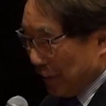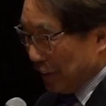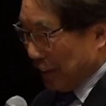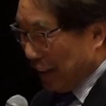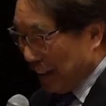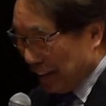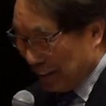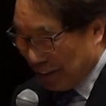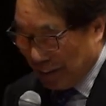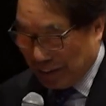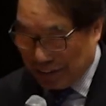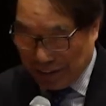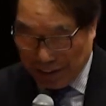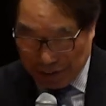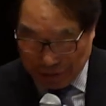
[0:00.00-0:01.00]
your seat
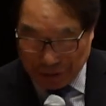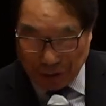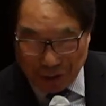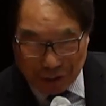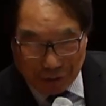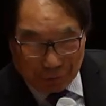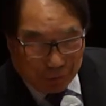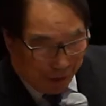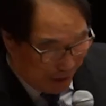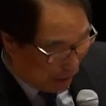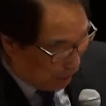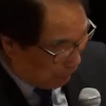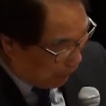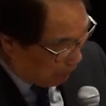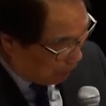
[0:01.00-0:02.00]
and enjoy the
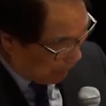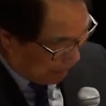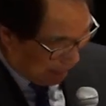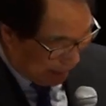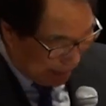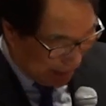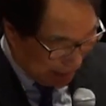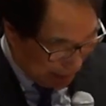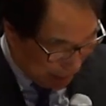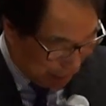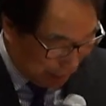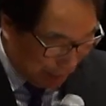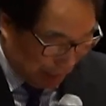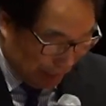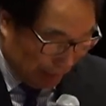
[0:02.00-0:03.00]
rest of the
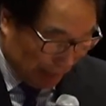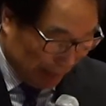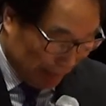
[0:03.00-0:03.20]
presentation.